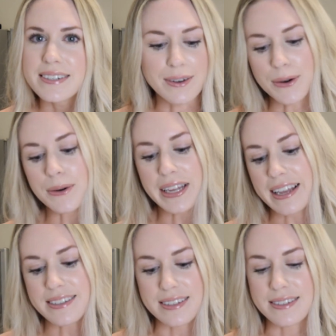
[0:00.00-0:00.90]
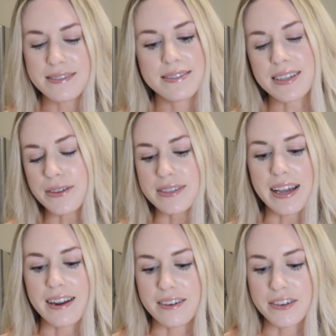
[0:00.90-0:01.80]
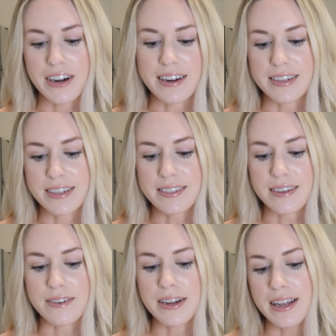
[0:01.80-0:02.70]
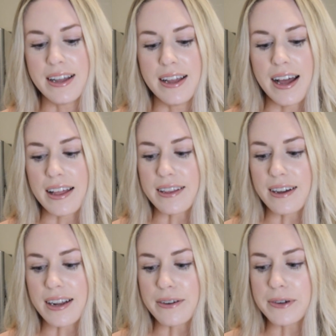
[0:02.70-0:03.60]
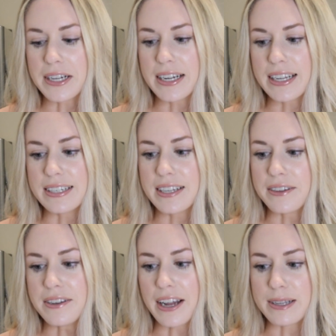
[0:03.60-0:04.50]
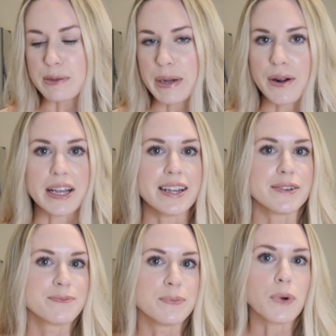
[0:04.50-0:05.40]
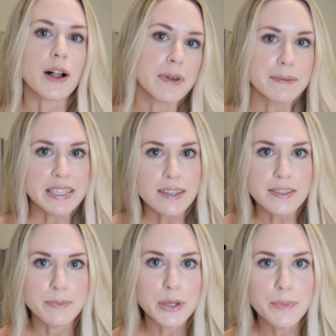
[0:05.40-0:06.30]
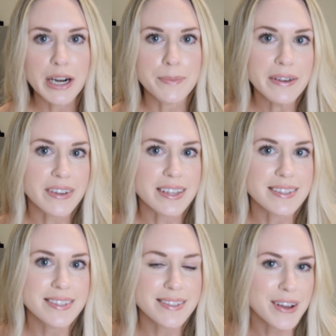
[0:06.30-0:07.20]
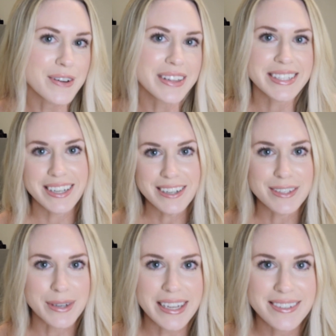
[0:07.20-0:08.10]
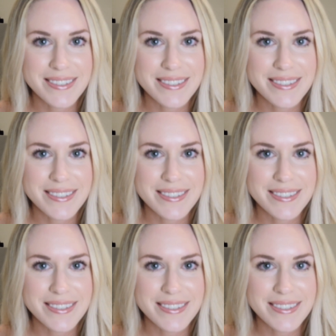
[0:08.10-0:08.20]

The whole case is so sad and tragic, so I thought I would tell you guys about it while I make myself some blueberry muffins. So let's get into it.